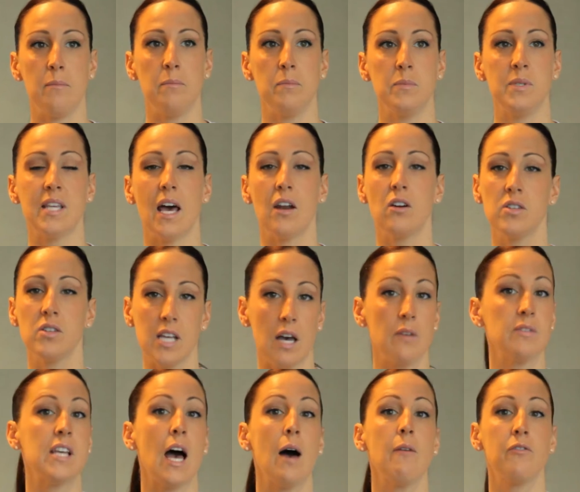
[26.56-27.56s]
set
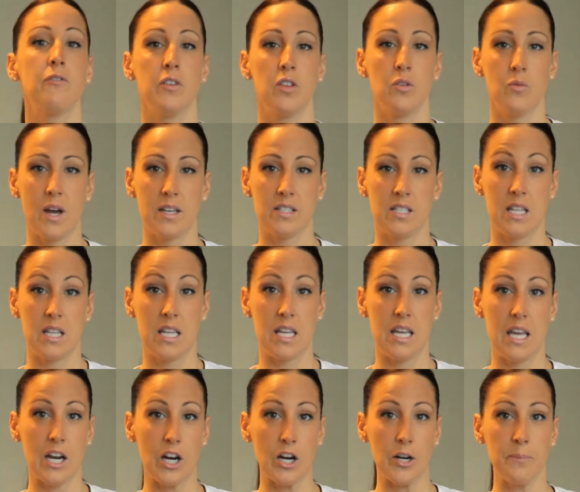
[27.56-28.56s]
ourselves up for the rest of the
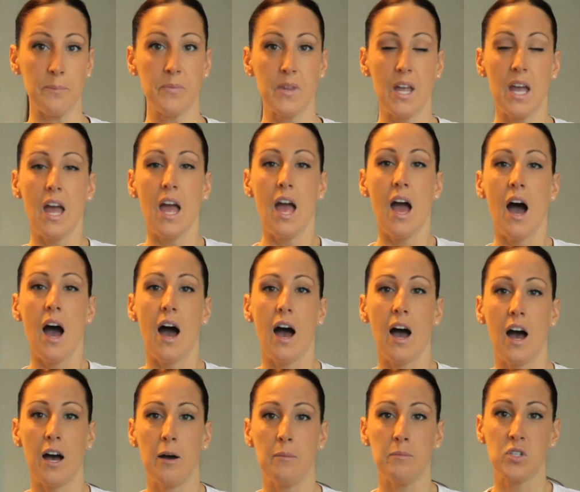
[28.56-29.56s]
year.
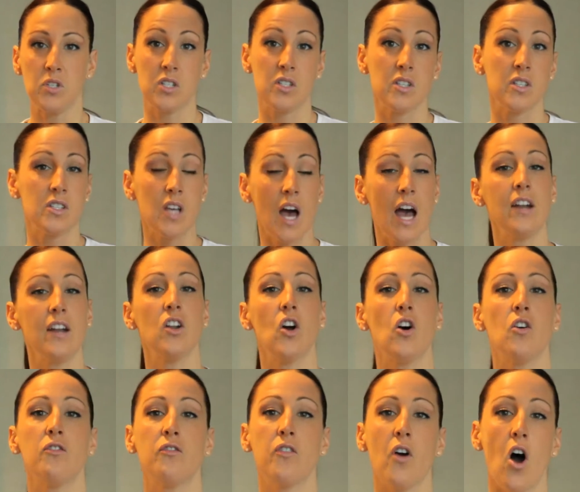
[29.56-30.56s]
Just a side
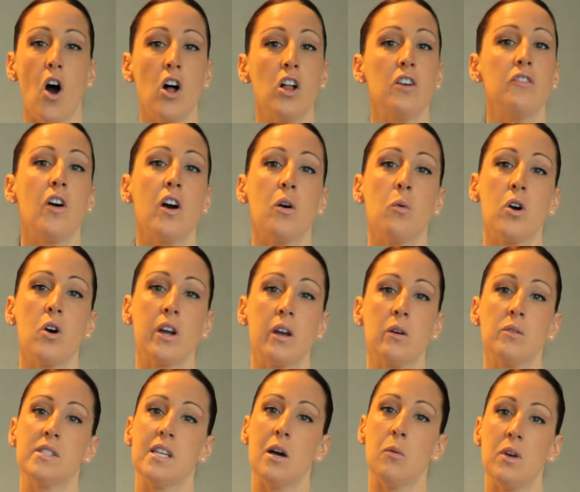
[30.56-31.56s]
note, for all of our
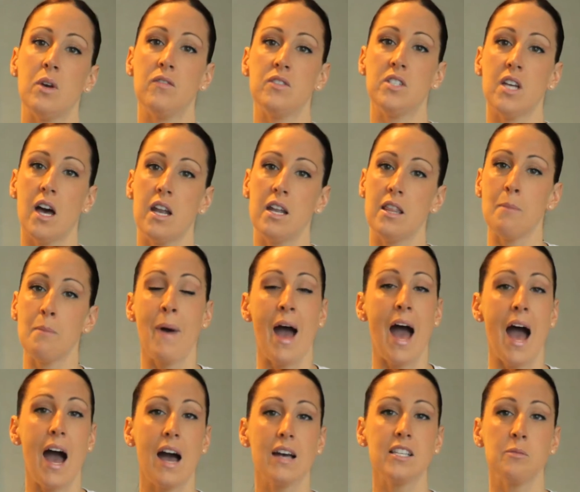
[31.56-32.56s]
workouts that we've done in the
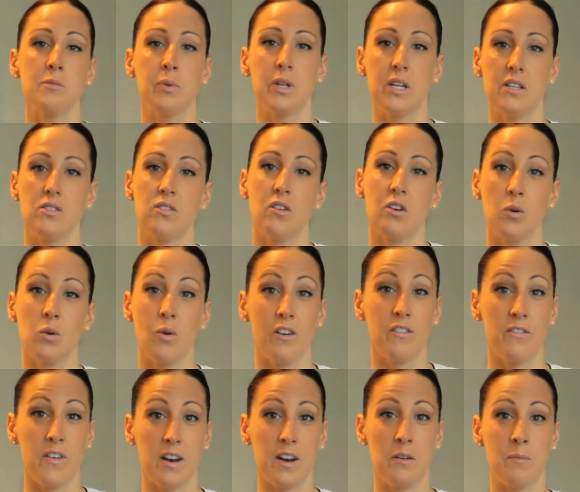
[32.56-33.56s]
past, please go to our
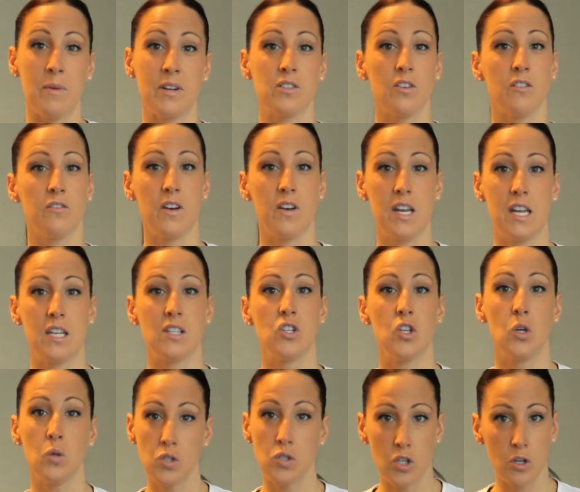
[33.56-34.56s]
Fundamental Fitness
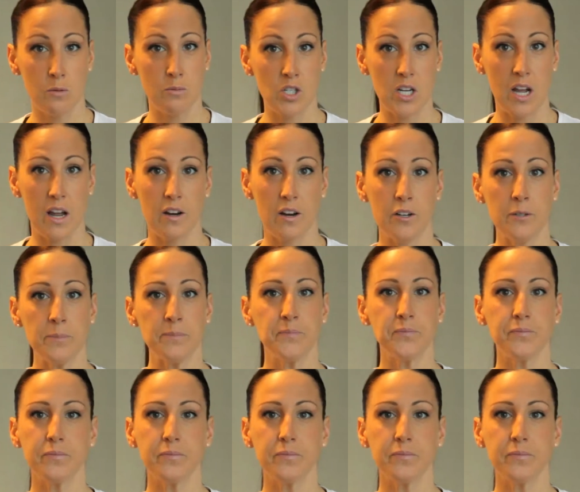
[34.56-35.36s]
YouTube channel.